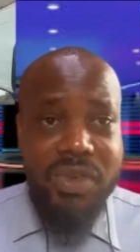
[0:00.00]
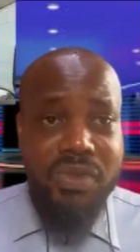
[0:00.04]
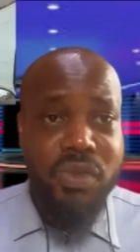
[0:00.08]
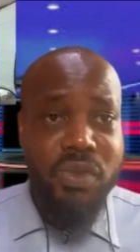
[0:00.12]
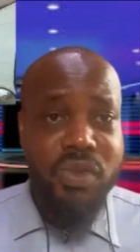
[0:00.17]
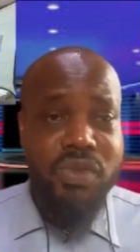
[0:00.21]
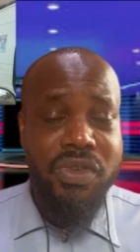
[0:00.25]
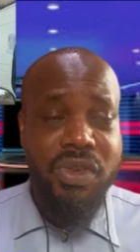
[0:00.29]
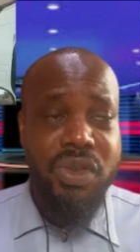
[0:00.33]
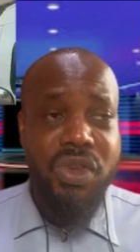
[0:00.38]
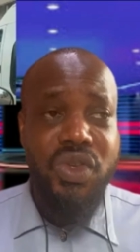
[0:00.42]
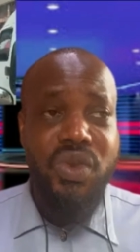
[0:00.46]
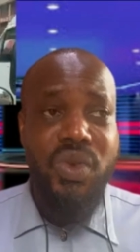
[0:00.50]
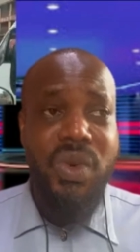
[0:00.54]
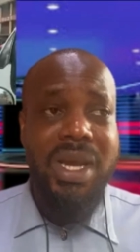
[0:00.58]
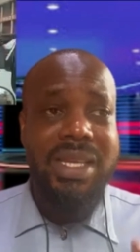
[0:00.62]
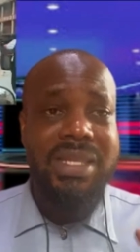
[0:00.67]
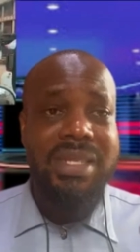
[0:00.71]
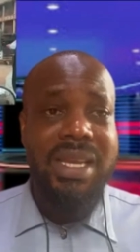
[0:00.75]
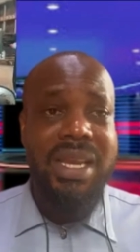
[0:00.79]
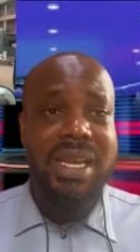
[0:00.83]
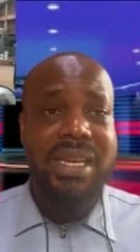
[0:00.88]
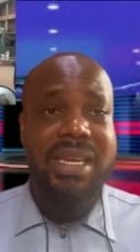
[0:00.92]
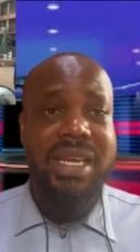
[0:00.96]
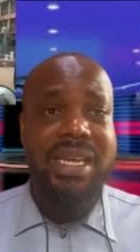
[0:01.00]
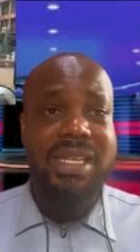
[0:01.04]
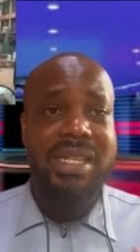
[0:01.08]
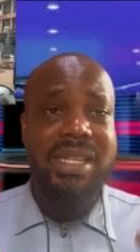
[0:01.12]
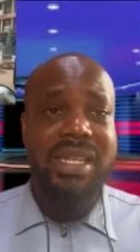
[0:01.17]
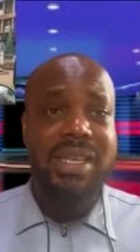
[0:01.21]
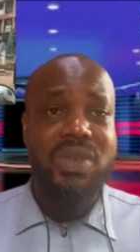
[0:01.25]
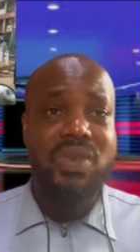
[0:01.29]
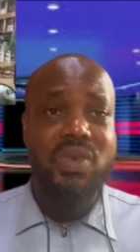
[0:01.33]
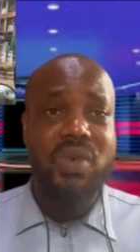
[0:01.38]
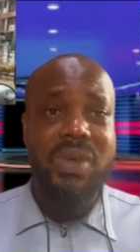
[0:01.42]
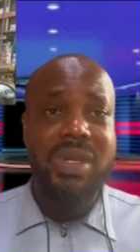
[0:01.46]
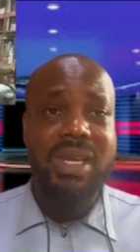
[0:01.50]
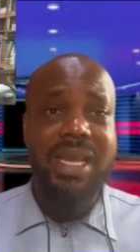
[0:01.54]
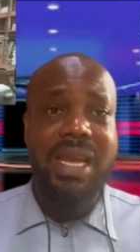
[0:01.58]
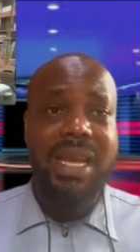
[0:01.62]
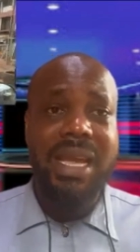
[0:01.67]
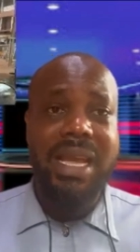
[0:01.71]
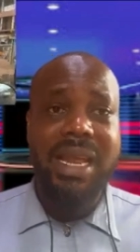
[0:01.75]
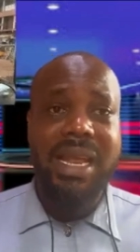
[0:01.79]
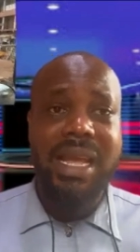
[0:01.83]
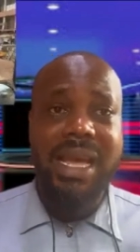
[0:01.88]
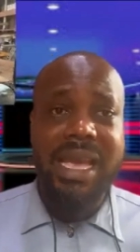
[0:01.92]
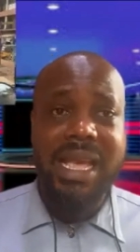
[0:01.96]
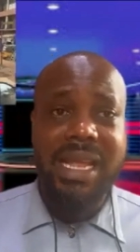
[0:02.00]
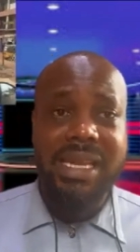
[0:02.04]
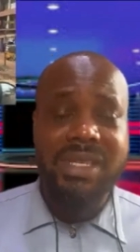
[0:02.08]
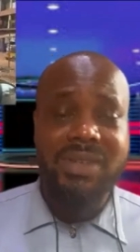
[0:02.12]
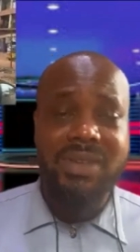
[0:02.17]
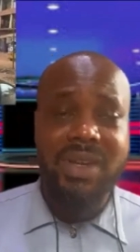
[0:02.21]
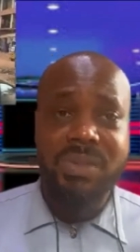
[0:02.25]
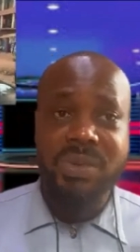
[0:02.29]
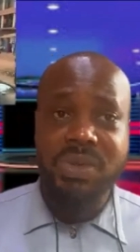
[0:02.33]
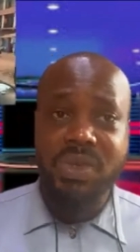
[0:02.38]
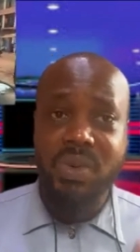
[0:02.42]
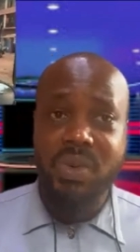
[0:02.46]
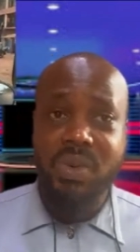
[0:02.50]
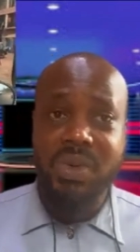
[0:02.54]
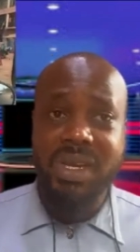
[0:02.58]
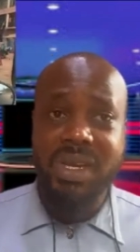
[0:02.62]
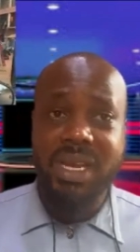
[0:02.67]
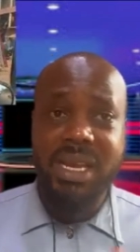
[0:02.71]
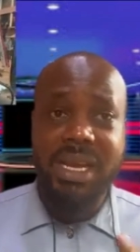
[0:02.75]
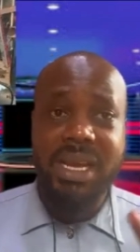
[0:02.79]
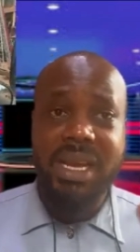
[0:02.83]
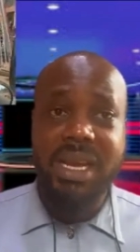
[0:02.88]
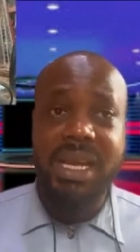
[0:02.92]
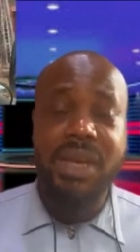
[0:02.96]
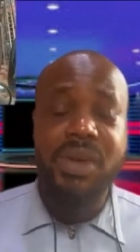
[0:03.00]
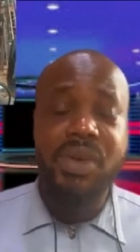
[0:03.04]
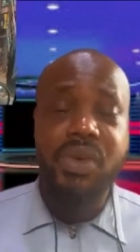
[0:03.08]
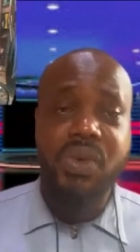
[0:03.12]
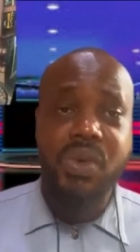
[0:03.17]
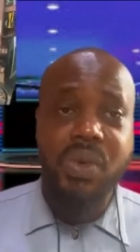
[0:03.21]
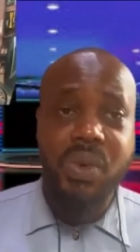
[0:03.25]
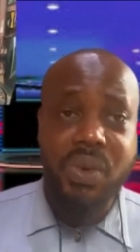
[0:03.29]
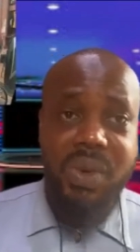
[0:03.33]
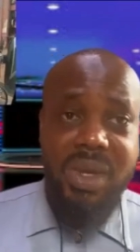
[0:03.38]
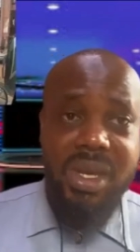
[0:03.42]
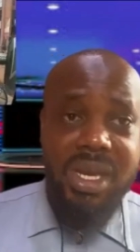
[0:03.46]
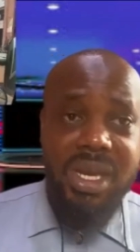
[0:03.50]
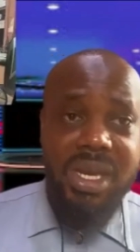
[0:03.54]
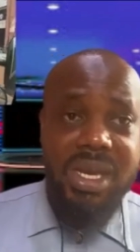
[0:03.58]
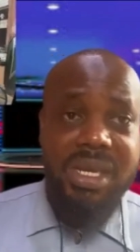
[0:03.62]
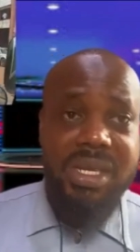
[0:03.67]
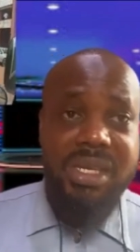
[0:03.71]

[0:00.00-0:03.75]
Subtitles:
For those who are saying that things will get higher, the transportation will get higher. No,